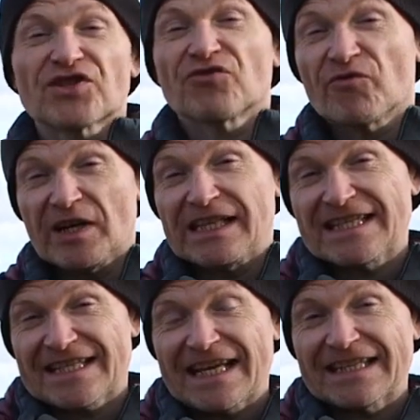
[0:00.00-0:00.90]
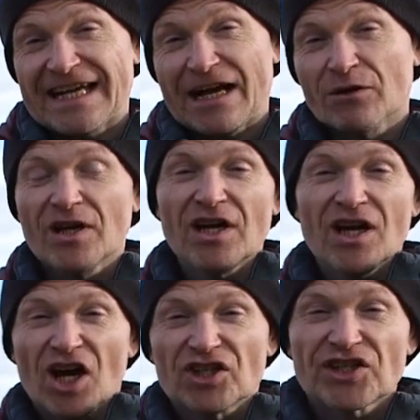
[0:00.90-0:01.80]
to really stand out
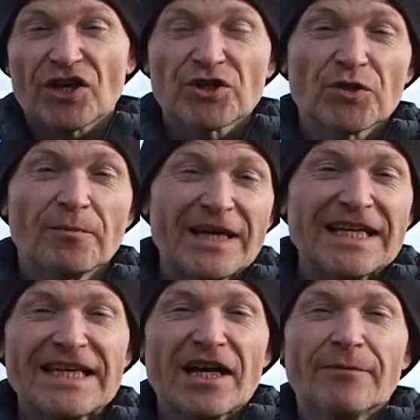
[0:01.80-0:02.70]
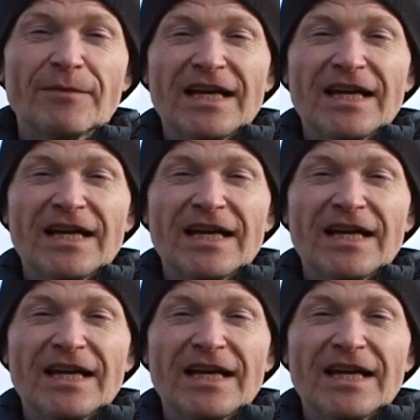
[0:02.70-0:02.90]
on social media.